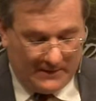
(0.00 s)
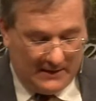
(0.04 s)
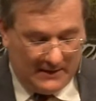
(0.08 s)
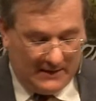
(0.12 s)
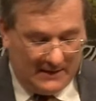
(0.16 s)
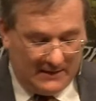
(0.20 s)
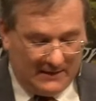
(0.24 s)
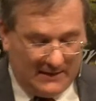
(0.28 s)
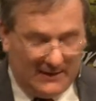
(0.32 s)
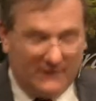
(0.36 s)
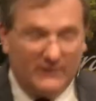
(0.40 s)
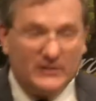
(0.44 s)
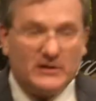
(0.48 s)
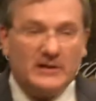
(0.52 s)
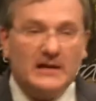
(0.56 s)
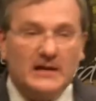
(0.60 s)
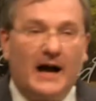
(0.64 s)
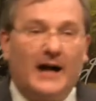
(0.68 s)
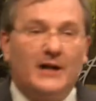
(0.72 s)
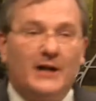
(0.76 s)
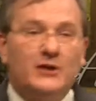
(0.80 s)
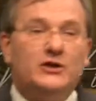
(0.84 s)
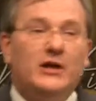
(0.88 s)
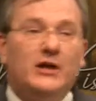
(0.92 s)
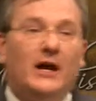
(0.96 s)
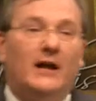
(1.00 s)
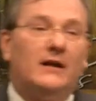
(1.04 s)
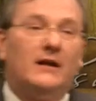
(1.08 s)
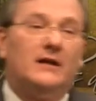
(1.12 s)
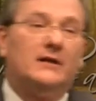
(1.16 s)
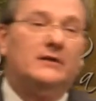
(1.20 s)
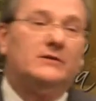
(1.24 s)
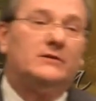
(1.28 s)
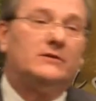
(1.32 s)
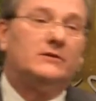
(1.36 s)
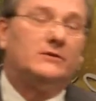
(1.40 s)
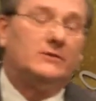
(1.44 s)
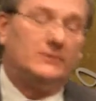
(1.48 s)
Love is not
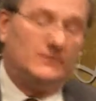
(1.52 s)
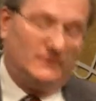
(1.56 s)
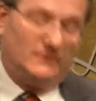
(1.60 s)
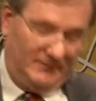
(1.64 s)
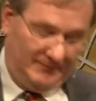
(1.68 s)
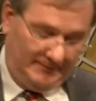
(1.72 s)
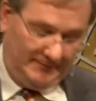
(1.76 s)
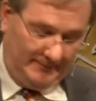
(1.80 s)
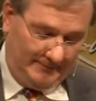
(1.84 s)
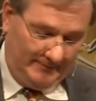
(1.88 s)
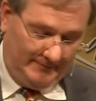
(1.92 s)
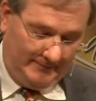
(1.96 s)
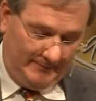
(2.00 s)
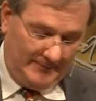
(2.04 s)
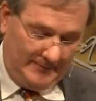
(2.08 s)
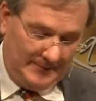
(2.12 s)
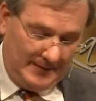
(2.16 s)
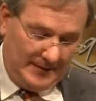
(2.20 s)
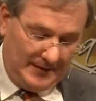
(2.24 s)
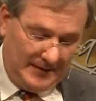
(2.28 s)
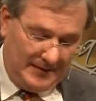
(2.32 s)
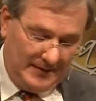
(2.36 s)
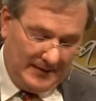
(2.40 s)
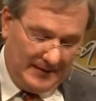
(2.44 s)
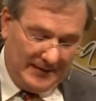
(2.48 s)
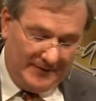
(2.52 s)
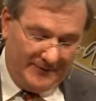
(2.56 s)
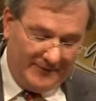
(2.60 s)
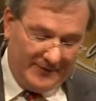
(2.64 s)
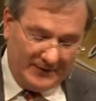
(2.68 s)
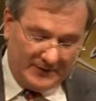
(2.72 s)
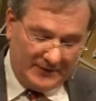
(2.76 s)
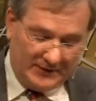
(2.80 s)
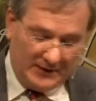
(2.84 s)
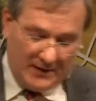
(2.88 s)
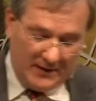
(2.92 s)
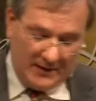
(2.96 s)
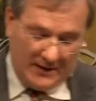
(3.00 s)
jealous. Love
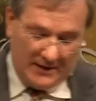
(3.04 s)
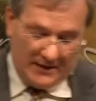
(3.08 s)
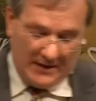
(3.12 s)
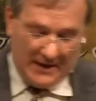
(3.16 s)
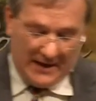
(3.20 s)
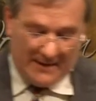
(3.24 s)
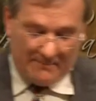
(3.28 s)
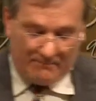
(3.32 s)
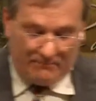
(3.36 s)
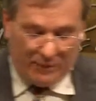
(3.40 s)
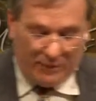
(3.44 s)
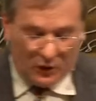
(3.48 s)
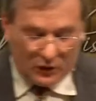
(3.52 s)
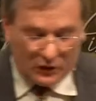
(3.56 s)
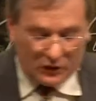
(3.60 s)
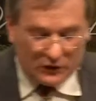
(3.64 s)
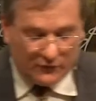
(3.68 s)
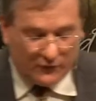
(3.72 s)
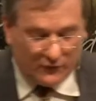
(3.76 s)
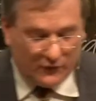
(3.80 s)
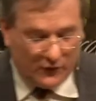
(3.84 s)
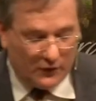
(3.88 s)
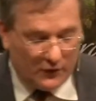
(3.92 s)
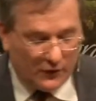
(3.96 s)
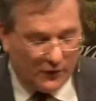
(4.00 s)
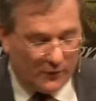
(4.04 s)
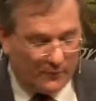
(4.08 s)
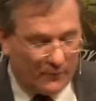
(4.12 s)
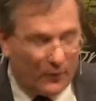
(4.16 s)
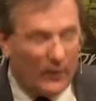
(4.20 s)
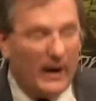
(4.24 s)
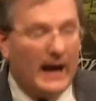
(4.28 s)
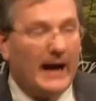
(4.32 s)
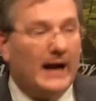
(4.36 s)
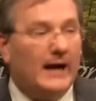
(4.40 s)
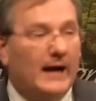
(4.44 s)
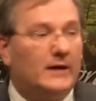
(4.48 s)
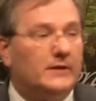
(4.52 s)
is not boastful, nor
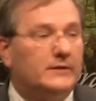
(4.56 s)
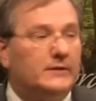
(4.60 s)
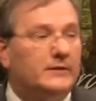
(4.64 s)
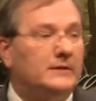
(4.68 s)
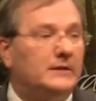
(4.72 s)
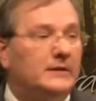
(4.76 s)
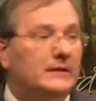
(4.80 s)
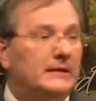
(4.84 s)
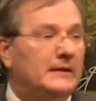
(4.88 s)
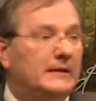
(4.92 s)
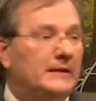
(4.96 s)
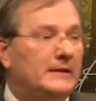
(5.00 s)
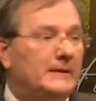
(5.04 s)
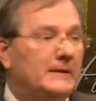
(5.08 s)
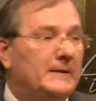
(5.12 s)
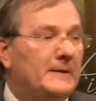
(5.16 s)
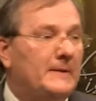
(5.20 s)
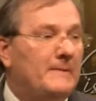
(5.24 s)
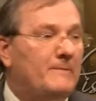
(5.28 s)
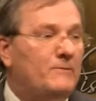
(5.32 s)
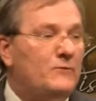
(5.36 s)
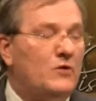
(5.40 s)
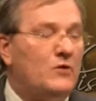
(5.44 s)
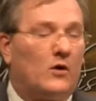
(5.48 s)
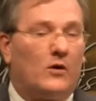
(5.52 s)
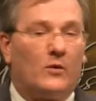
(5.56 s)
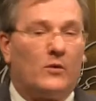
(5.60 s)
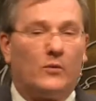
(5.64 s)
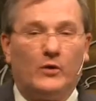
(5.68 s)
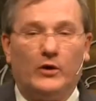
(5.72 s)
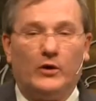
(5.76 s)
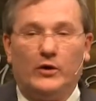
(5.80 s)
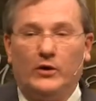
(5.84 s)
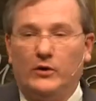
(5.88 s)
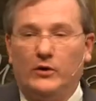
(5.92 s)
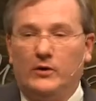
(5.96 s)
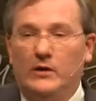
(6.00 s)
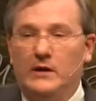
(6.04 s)
proud, nor
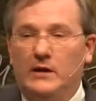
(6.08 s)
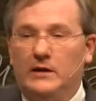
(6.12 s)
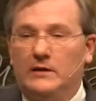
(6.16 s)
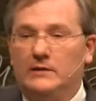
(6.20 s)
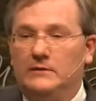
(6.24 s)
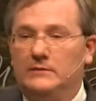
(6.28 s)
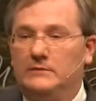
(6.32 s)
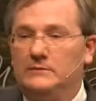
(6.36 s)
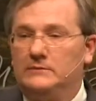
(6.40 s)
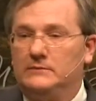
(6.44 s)
rude.